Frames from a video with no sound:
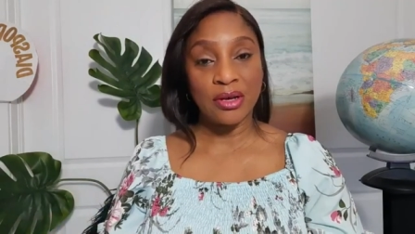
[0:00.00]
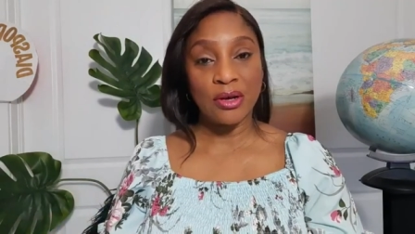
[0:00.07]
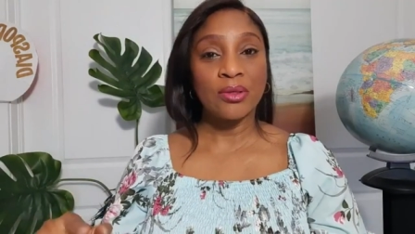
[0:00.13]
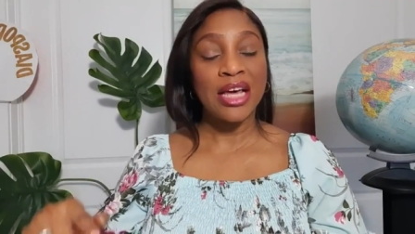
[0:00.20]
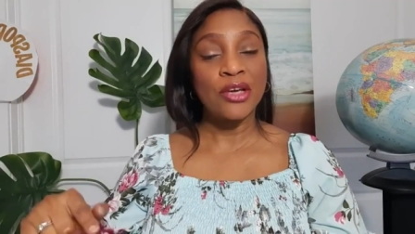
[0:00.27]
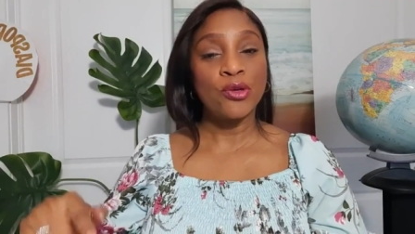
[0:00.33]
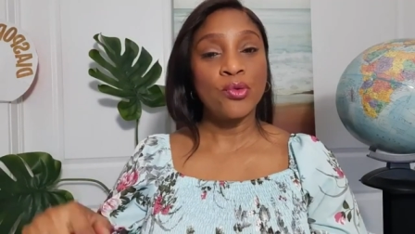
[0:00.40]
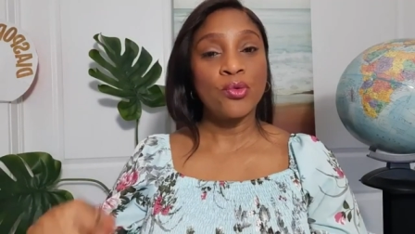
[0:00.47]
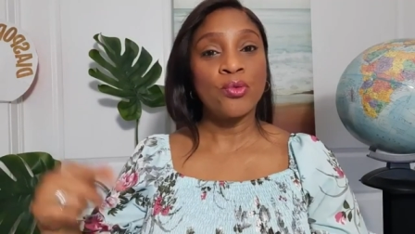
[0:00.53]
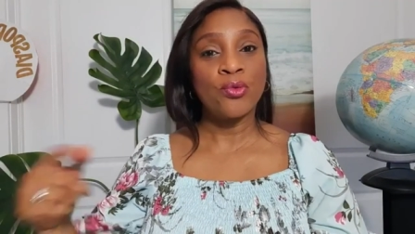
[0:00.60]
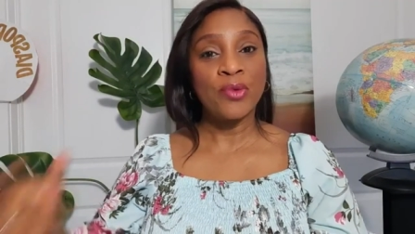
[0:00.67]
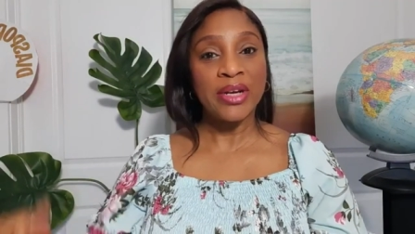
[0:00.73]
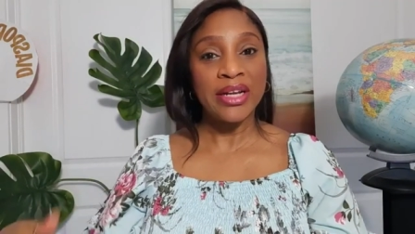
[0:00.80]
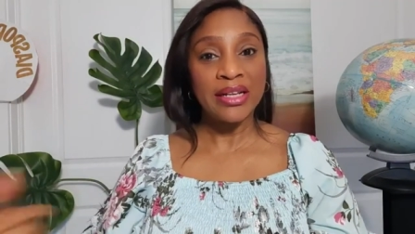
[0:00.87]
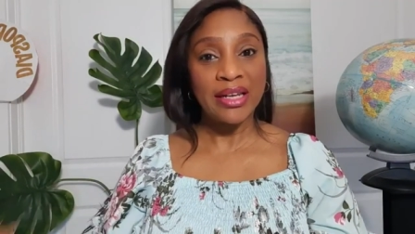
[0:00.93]
so that you
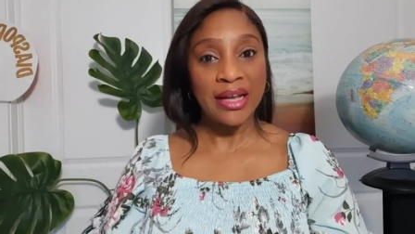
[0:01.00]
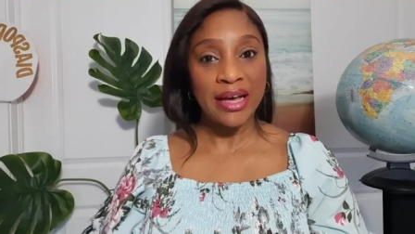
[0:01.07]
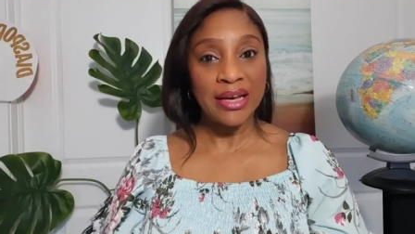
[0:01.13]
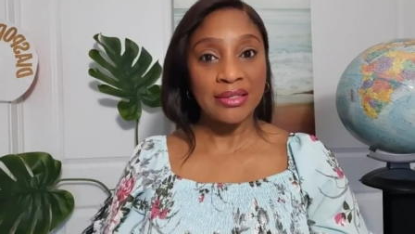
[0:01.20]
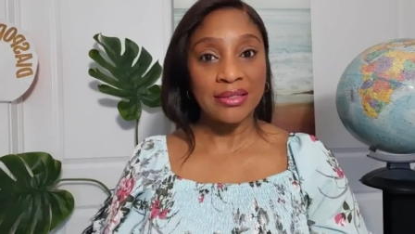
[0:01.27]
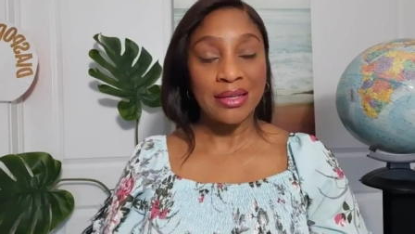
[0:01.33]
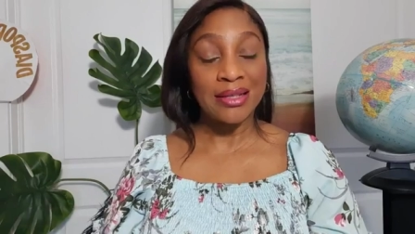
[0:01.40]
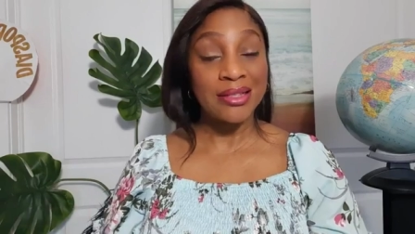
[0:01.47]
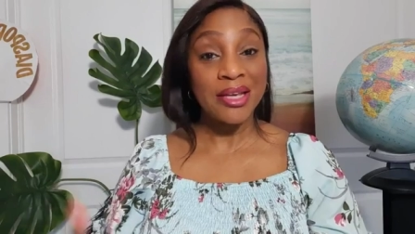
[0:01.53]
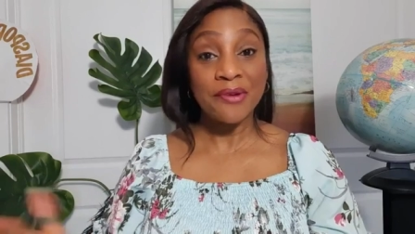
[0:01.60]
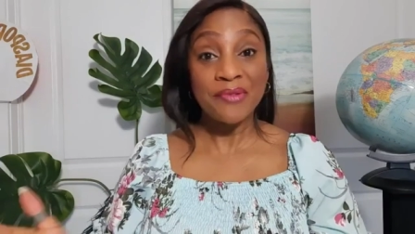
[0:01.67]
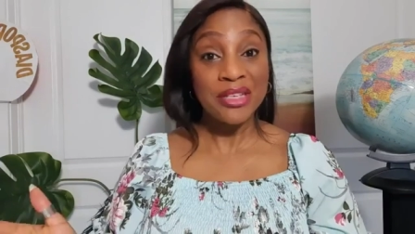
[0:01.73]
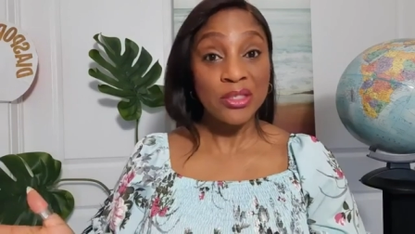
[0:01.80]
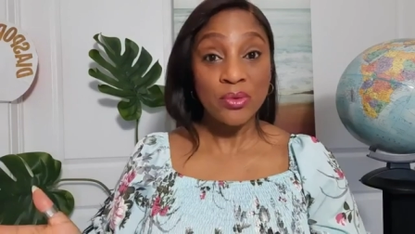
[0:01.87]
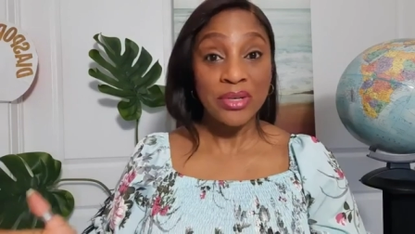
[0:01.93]
realize that there
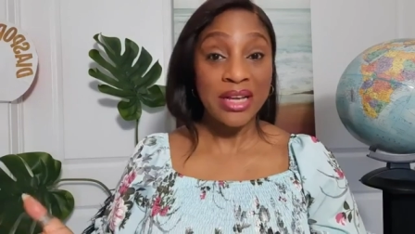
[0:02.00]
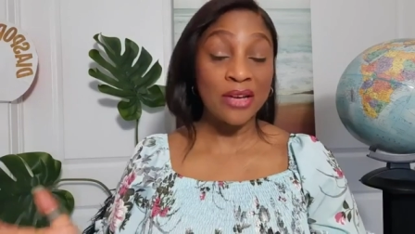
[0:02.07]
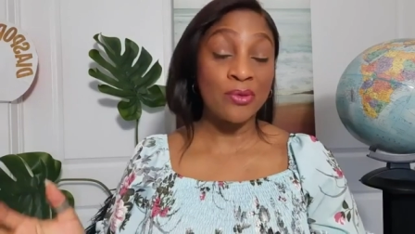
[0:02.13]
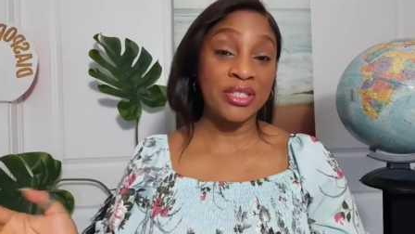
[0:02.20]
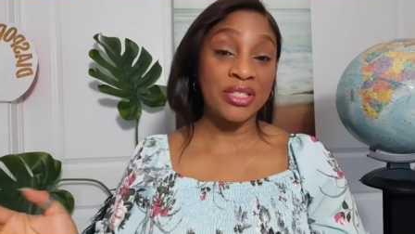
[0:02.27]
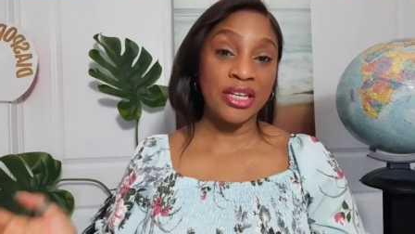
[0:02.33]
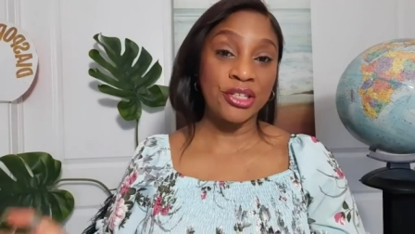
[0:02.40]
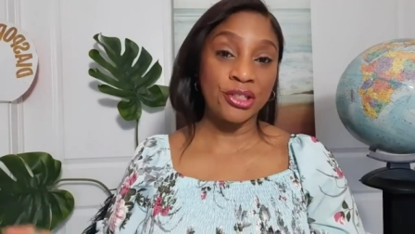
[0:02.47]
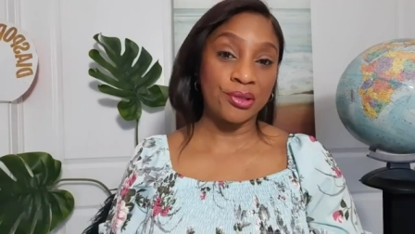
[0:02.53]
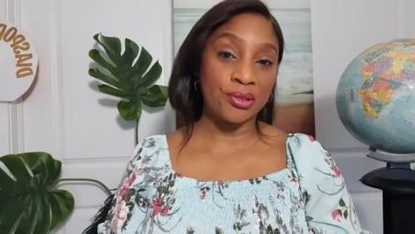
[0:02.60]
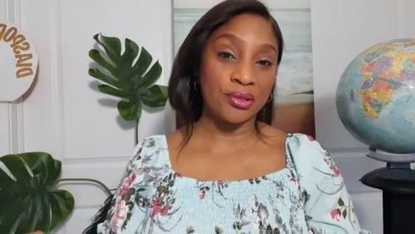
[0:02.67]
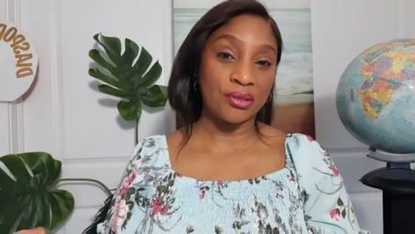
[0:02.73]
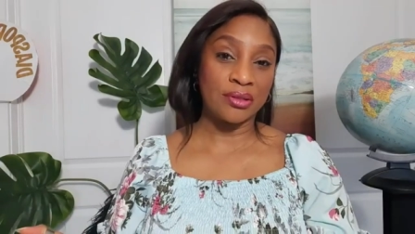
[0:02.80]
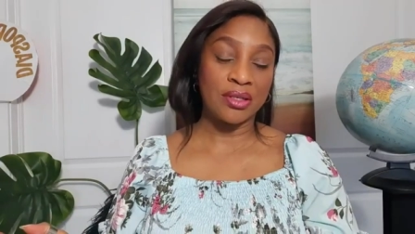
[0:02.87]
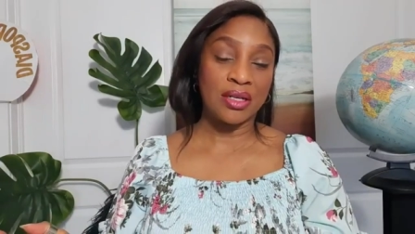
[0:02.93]
is no
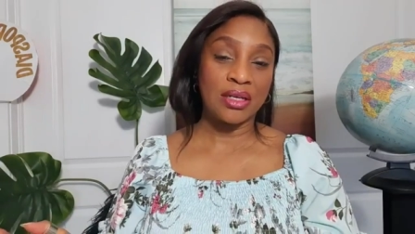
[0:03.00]
negotiation,